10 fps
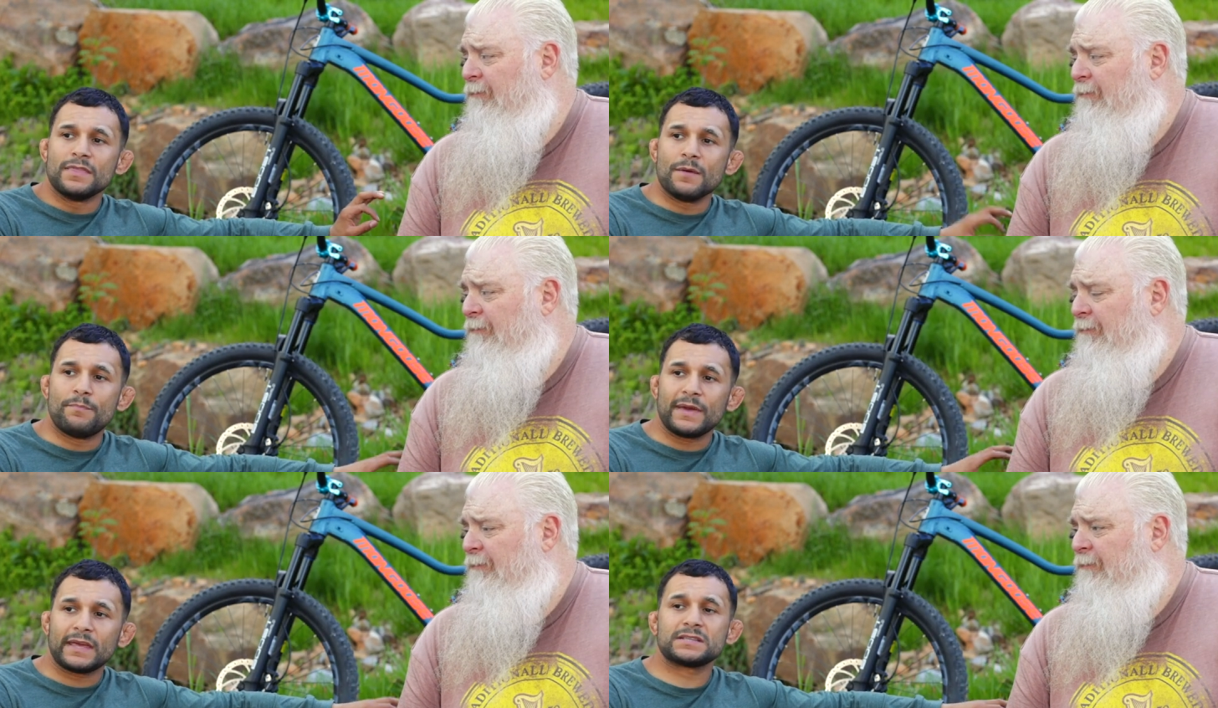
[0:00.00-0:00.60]
Speaker 1: The
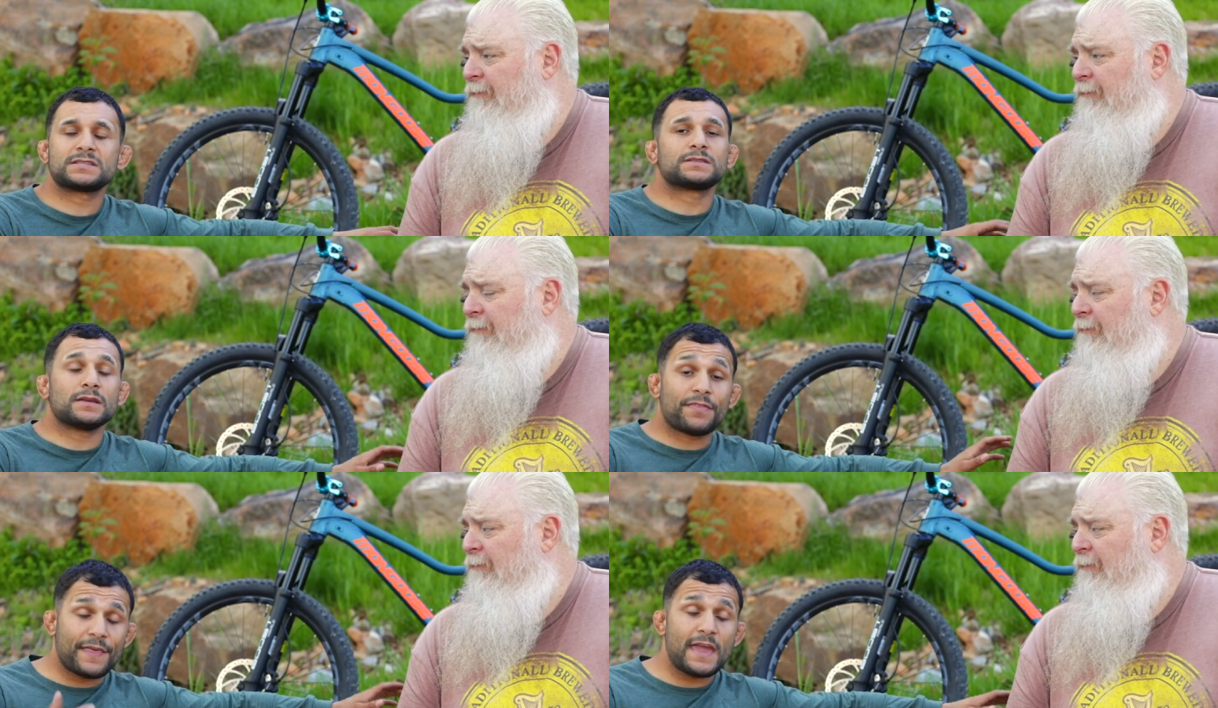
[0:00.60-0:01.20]
biggest
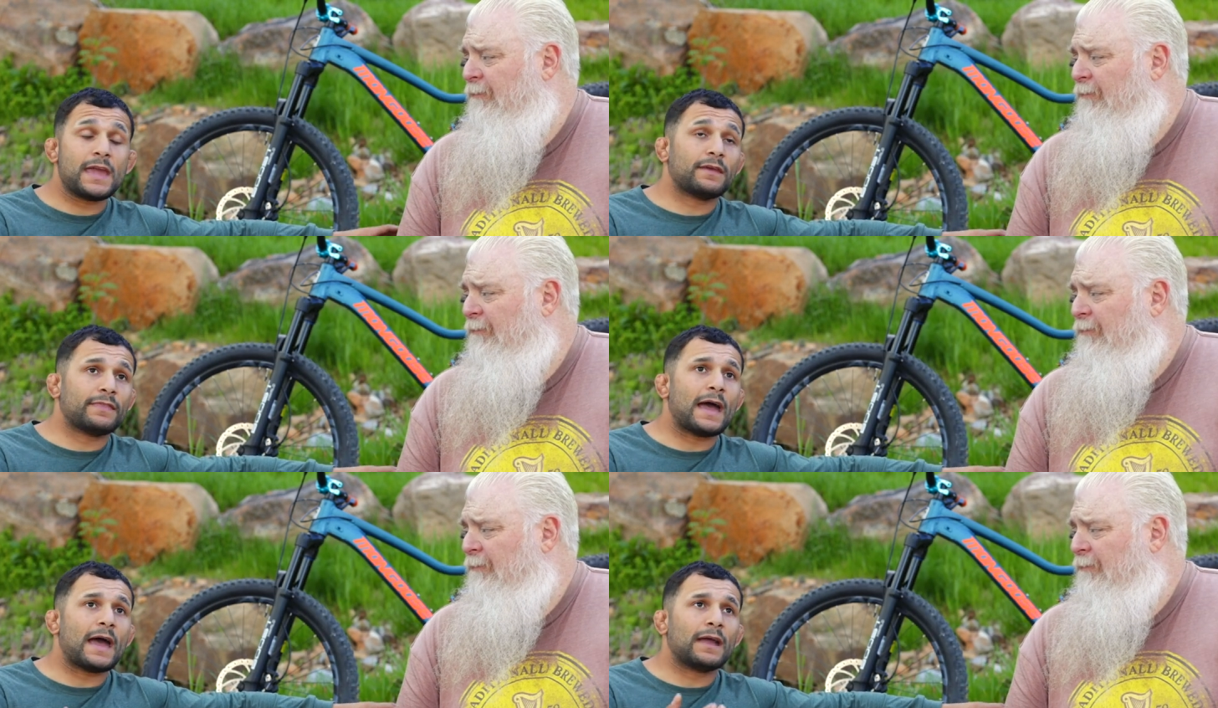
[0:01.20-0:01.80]
thing
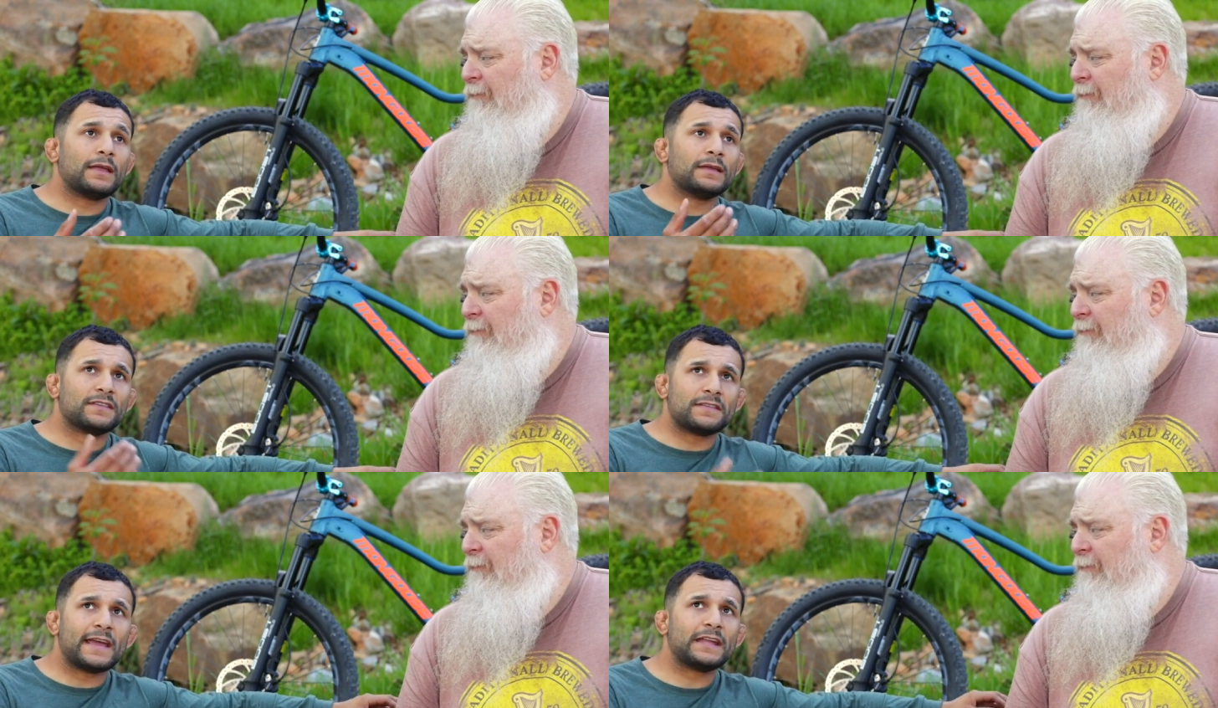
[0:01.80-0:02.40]
that is
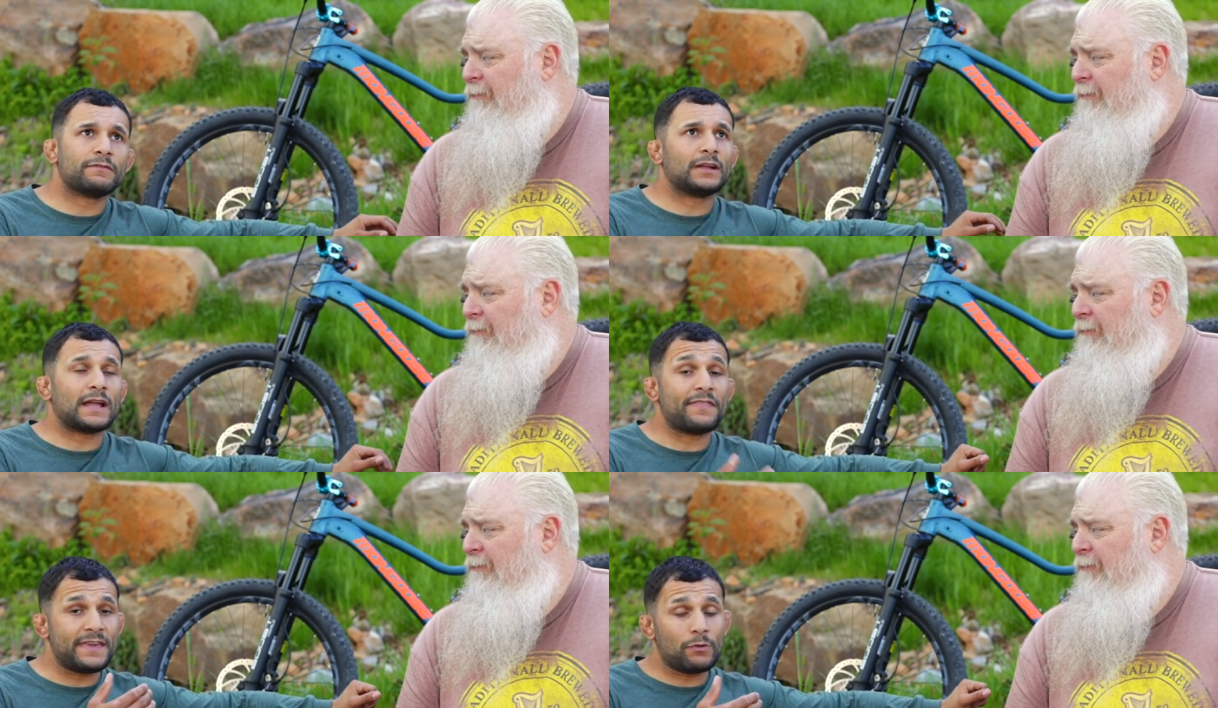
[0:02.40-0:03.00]
a negative on,
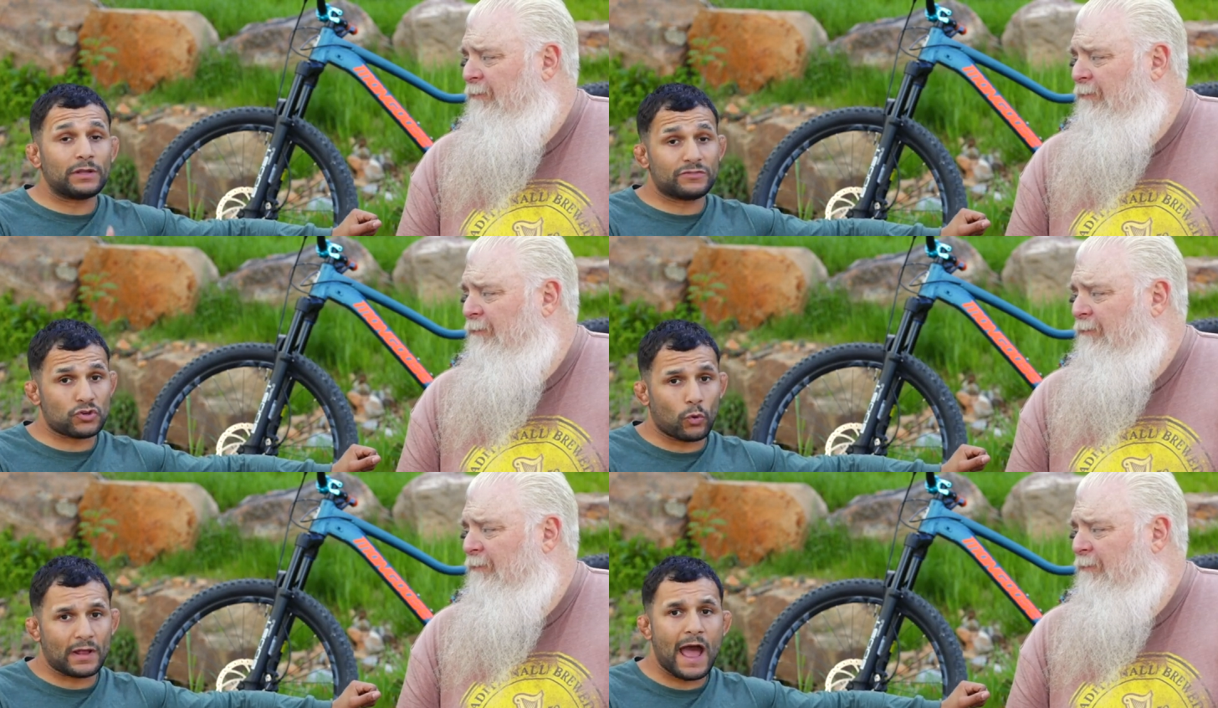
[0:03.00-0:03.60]
I think it would have
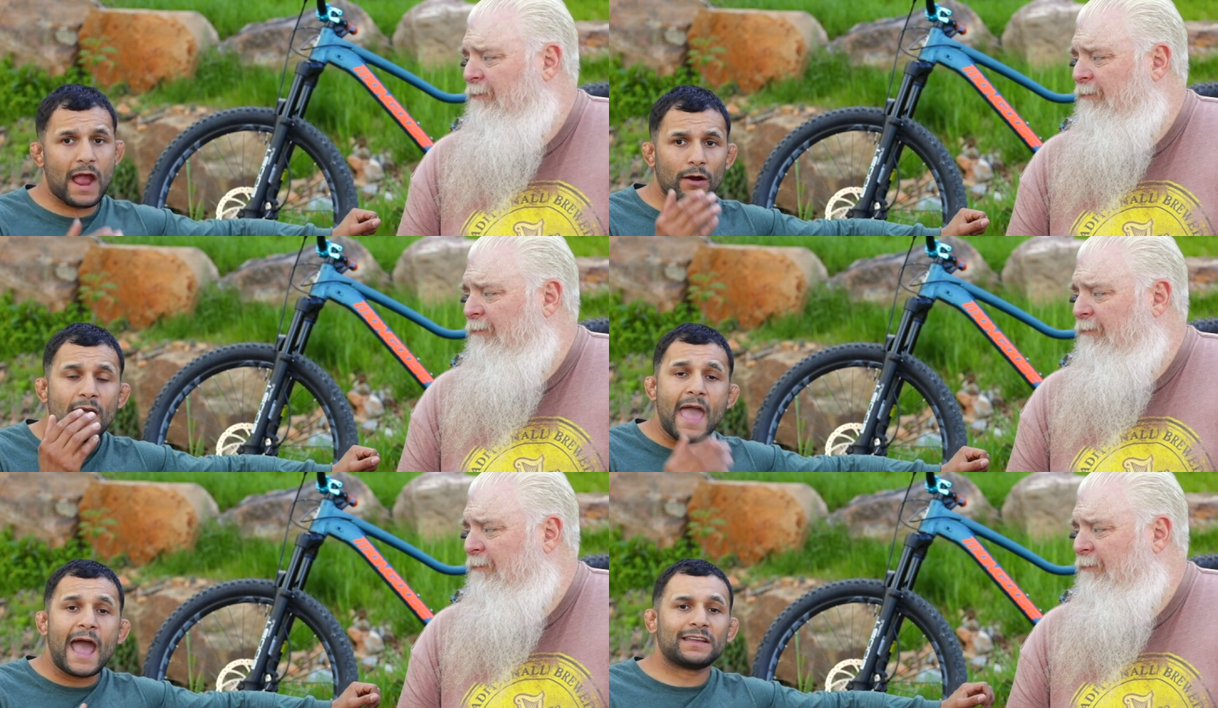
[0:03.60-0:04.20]
scored higher
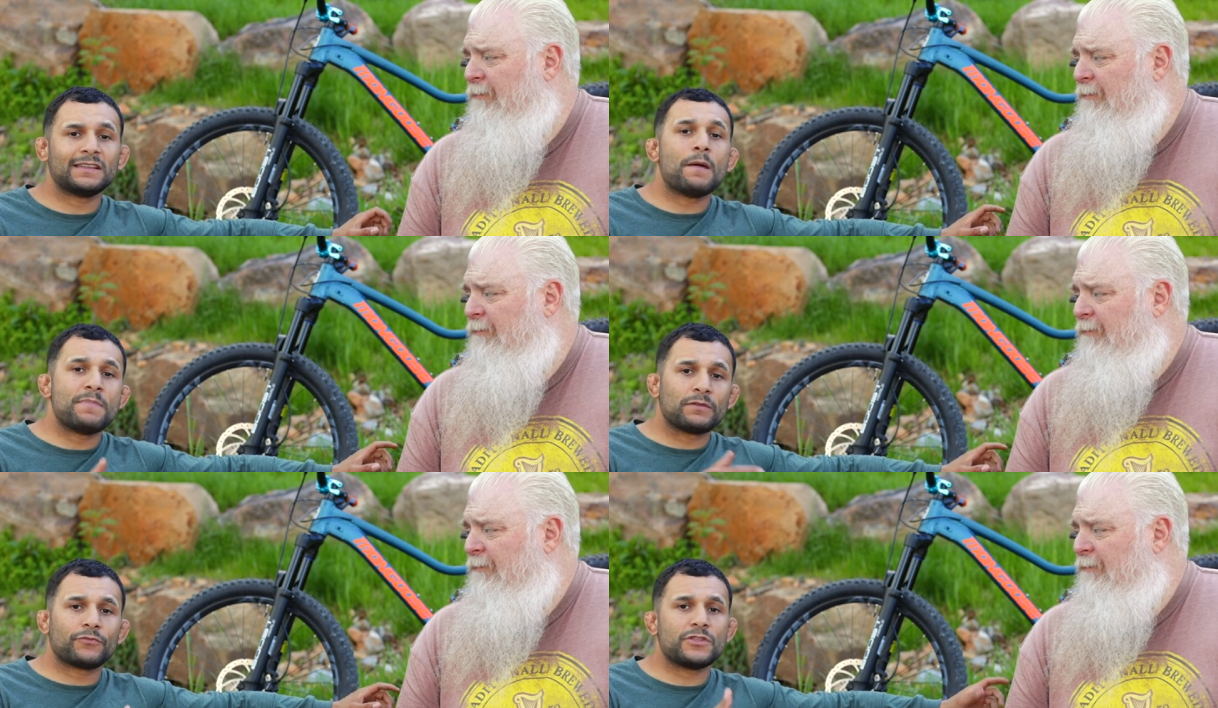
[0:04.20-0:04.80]
had it not
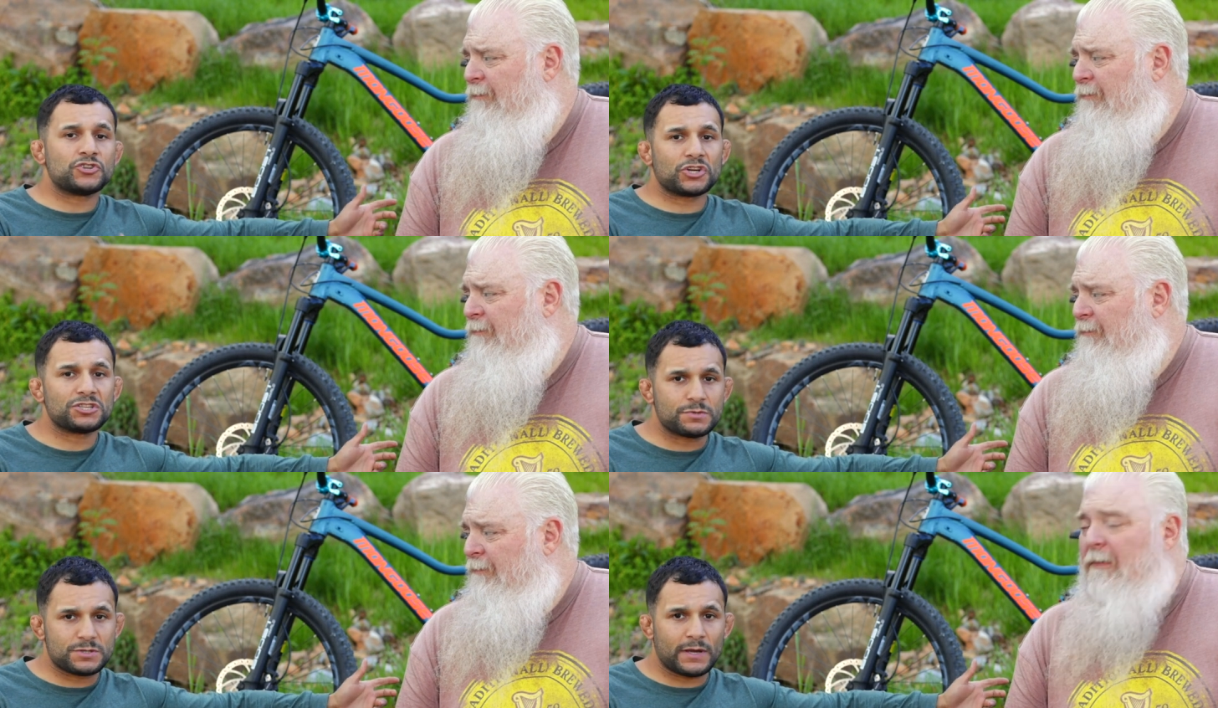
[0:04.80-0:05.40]
been for the
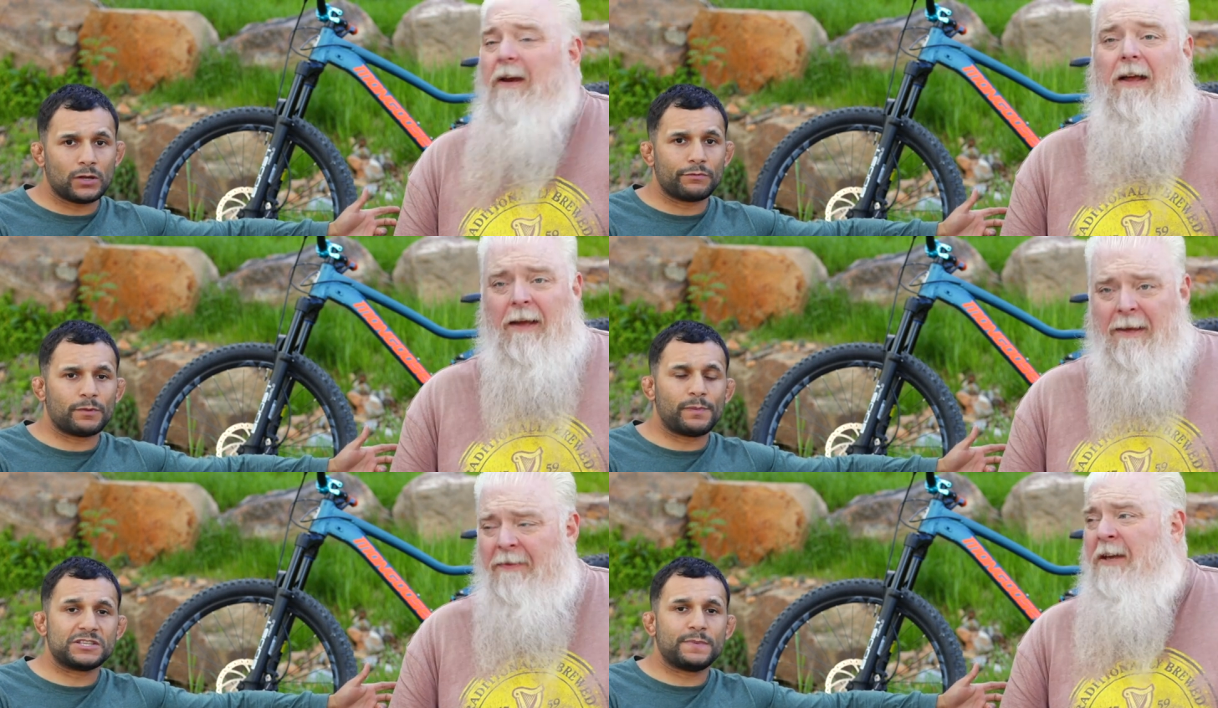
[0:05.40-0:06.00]
adjustments being all over the place.